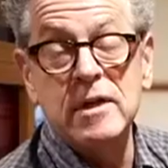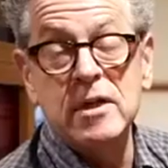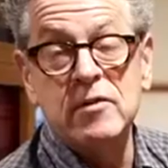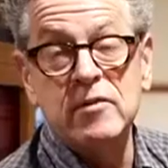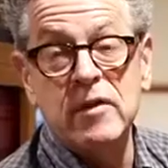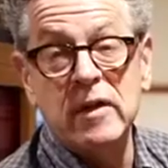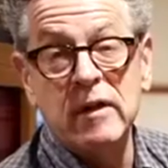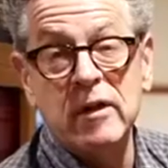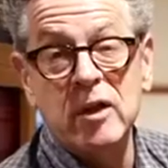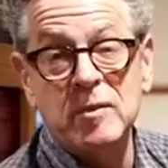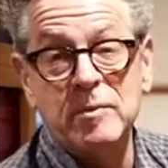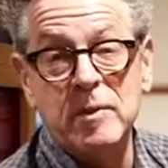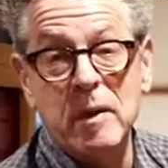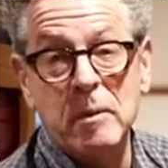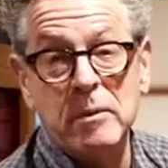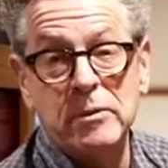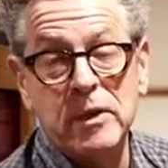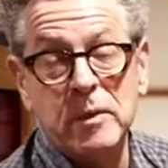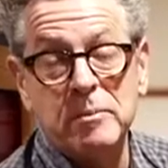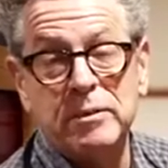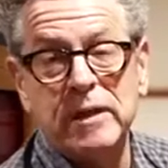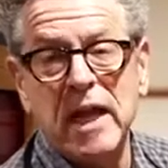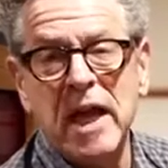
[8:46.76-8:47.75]
these videos people
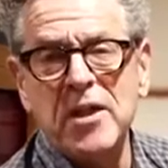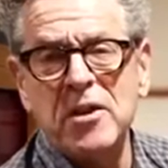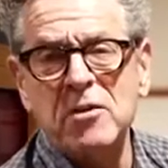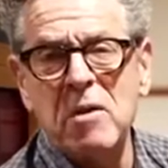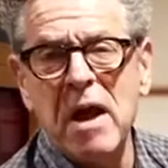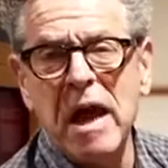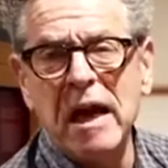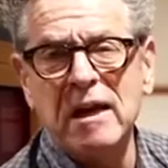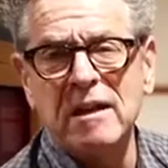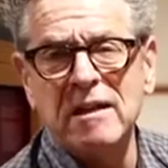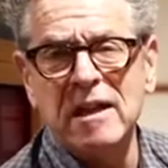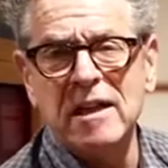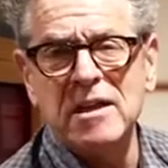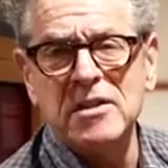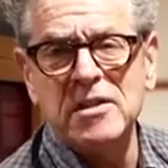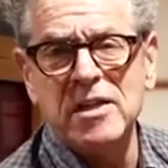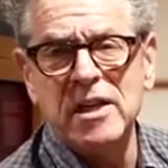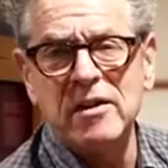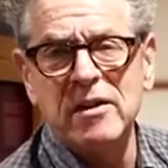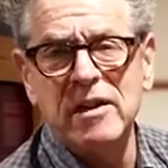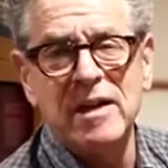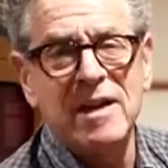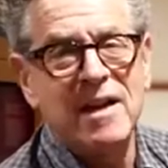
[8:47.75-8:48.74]
say, play the record, let us
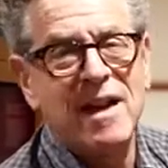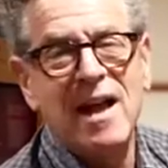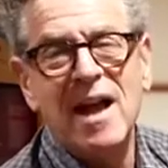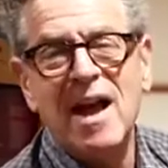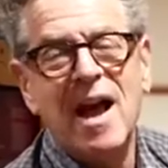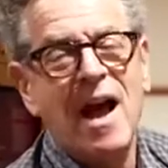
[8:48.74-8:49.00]
hear it.